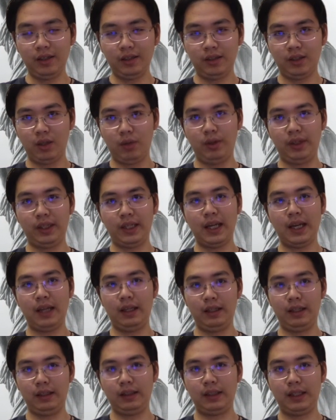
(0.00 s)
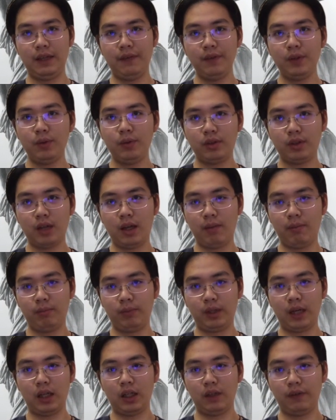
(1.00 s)
So it can give you
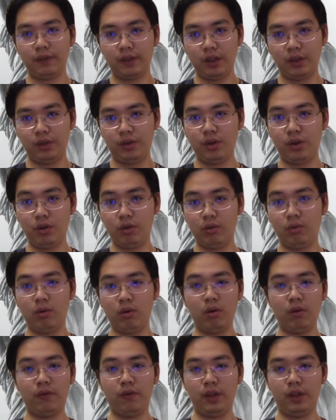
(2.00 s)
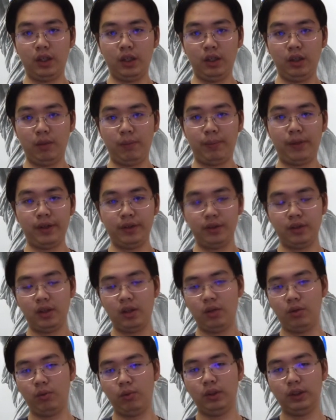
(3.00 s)
some kind of control over your
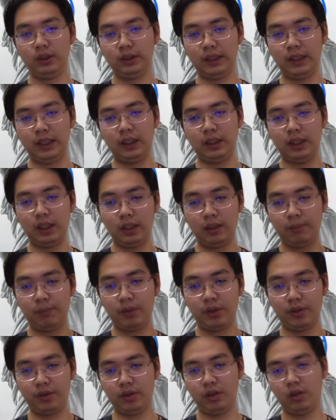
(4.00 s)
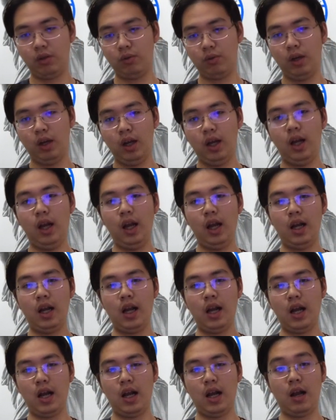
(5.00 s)
personal data and personal,
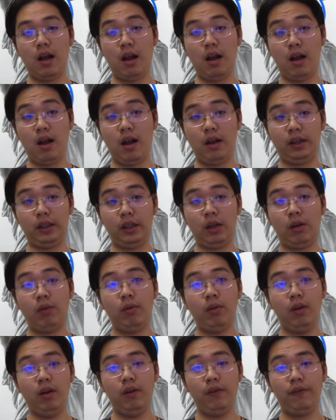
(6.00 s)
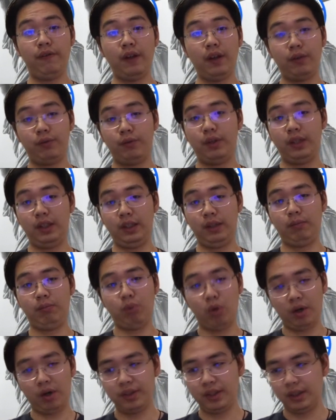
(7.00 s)
uh, you know,
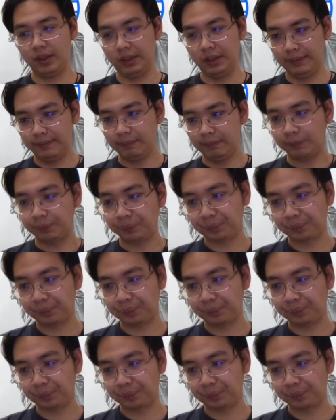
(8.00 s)
fundraising process.